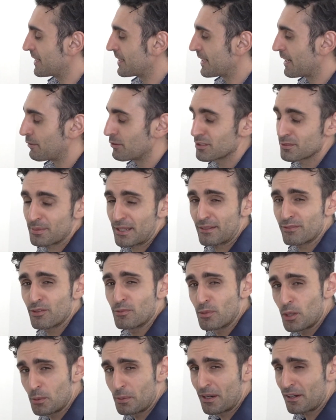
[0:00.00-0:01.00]
That one's made for
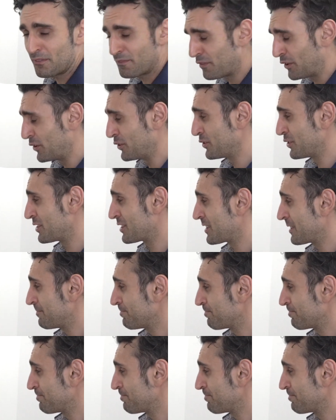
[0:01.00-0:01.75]
mobile phones.